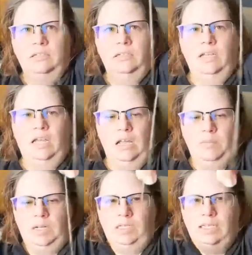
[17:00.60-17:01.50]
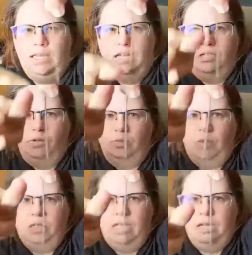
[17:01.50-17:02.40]
And I'm going to let that twist
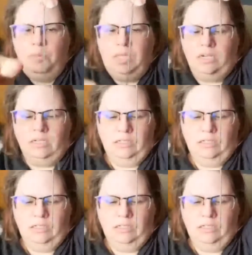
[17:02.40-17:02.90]
build up here.